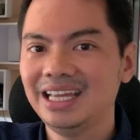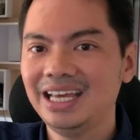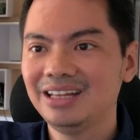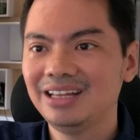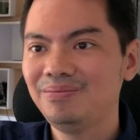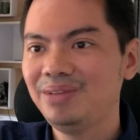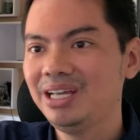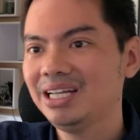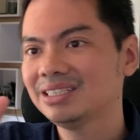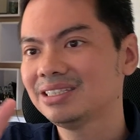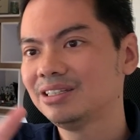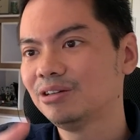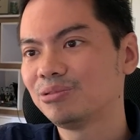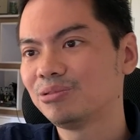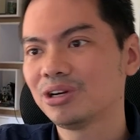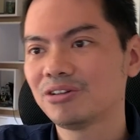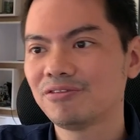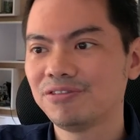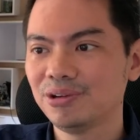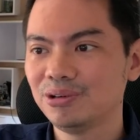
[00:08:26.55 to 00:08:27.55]
it makes the
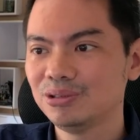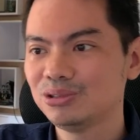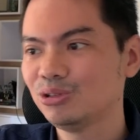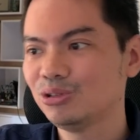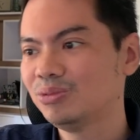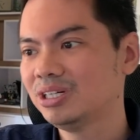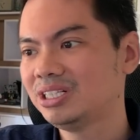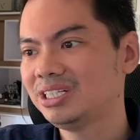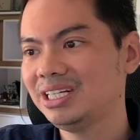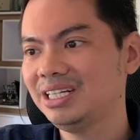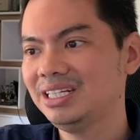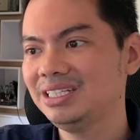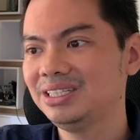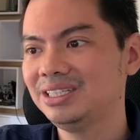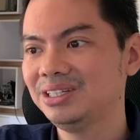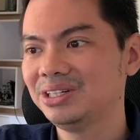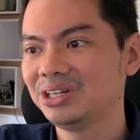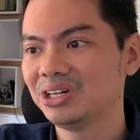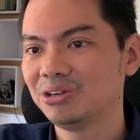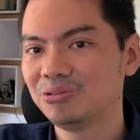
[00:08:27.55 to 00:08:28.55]
workflow so much
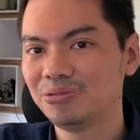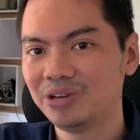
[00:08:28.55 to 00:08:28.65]
easier